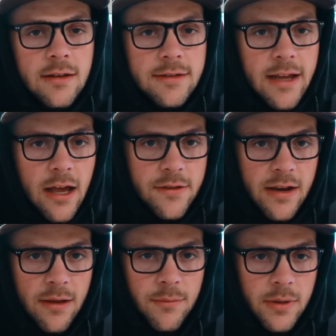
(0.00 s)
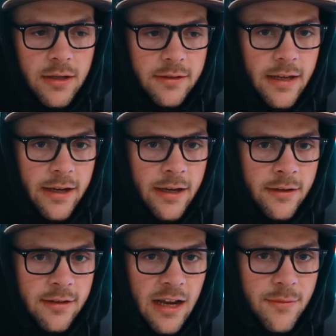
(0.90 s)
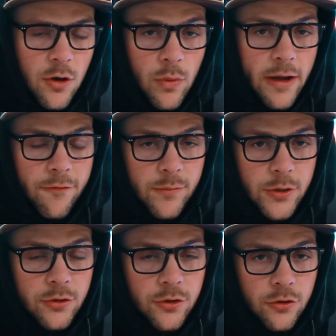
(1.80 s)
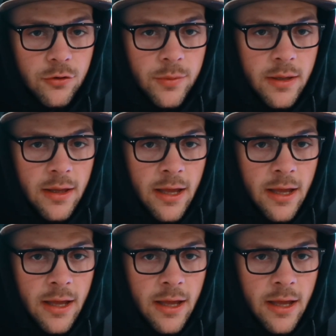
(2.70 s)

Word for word: now that I'm taking time away from YouTube